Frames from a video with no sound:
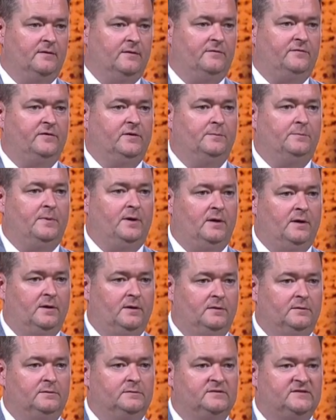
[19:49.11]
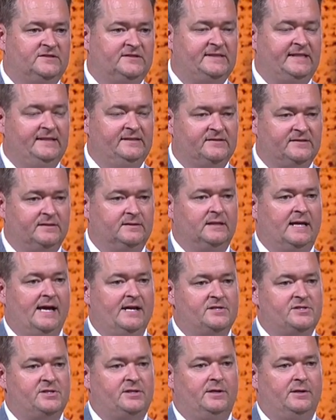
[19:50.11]
the football season
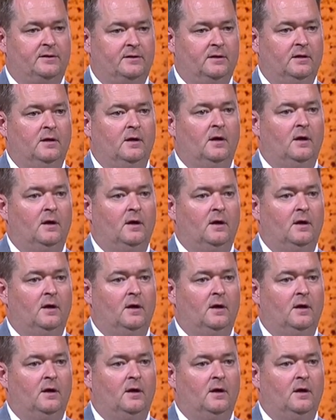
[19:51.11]
last year,